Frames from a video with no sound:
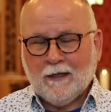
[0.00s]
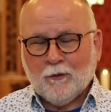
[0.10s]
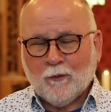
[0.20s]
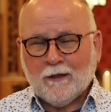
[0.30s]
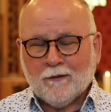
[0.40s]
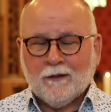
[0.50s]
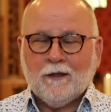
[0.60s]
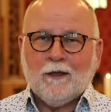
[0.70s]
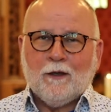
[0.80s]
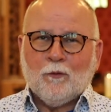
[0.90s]
Well,
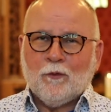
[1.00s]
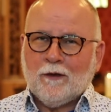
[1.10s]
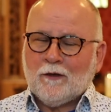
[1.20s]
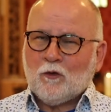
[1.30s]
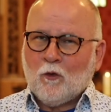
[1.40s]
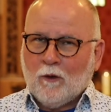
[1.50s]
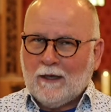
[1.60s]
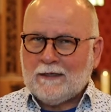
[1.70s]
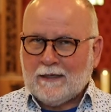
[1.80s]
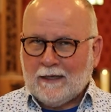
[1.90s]
we're not
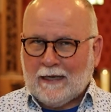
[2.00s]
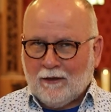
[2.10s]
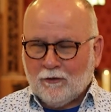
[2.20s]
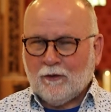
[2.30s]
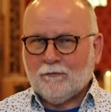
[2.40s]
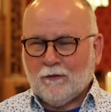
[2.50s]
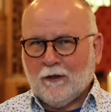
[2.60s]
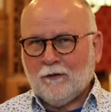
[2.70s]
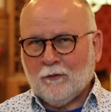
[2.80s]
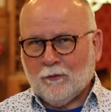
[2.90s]
quite out of
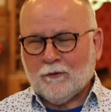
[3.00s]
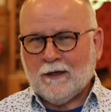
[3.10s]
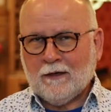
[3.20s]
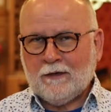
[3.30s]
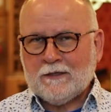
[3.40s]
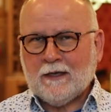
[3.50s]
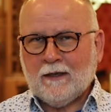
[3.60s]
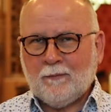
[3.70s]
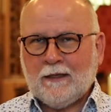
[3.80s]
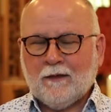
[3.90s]
unordinary
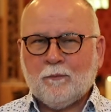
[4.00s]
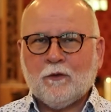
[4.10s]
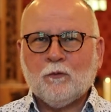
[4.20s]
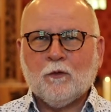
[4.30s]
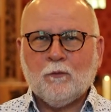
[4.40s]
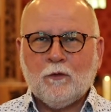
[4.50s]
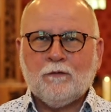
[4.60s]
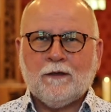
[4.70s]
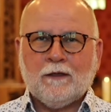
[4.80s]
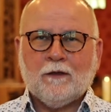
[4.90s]
time yet, but we're
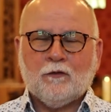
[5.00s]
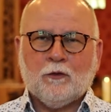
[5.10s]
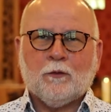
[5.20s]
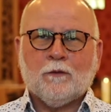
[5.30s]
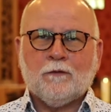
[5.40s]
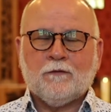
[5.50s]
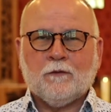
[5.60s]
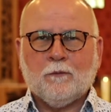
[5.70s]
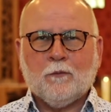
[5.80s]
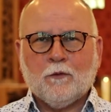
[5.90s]
moving towards
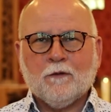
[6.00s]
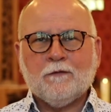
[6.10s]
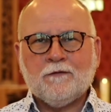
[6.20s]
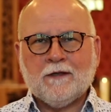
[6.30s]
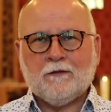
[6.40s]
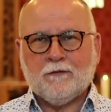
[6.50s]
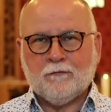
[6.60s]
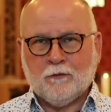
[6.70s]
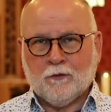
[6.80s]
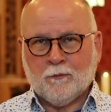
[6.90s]
more of a sense
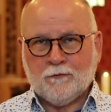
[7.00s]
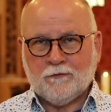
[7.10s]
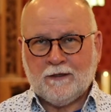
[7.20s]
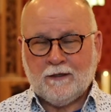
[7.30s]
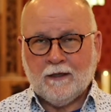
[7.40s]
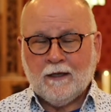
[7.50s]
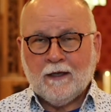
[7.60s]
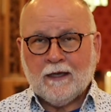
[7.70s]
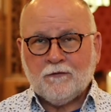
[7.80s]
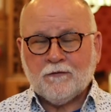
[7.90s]
of normalcy.
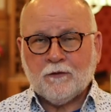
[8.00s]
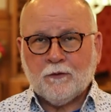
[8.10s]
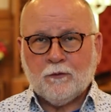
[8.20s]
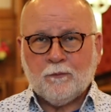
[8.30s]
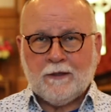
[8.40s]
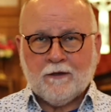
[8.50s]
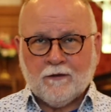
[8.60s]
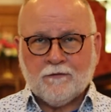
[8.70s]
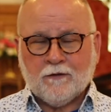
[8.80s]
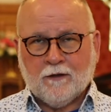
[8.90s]
And so
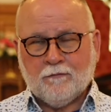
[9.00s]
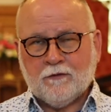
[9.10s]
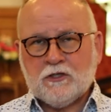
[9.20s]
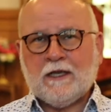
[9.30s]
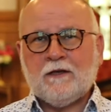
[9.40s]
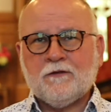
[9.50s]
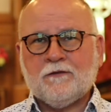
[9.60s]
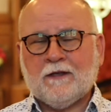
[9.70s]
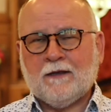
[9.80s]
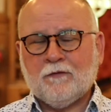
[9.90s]
because of the
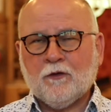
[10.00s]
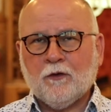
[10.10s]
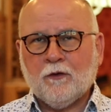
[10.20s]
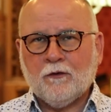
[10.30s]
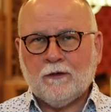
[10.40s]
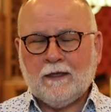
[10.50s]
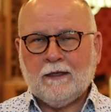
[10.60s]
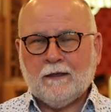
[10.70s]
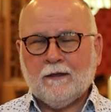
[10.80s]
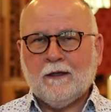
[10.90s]
changes that have occurred
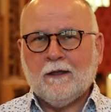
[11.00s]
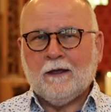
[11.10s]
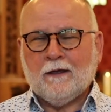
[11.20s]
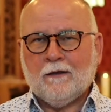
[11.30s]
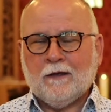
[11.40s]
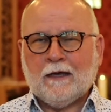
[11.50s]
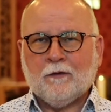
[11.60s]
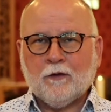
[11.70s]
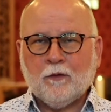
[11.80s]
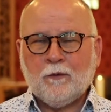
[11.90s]
in
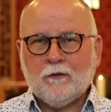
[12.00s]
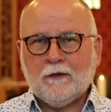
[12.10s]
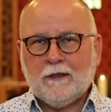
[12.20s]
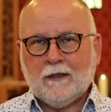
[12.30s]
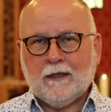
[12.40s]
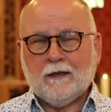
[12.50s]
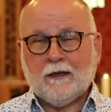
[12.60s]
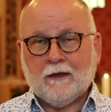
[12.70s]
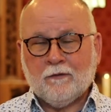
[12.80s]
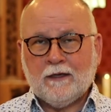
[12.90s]
our community and
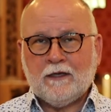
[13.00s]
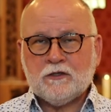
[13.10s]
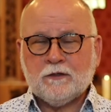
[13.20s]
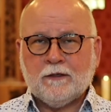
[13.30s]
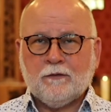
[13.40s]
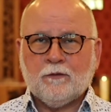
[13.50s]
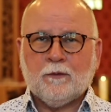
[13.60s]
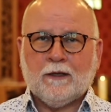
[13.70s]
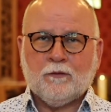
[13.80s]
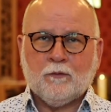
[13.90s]
our nation and
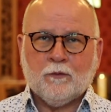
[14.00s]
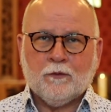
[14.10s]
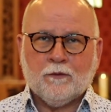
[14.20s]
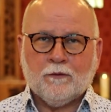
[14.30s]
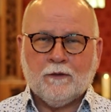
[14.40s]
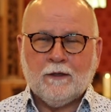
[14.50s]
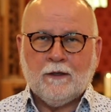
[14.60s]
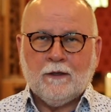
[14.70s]
throughout the world,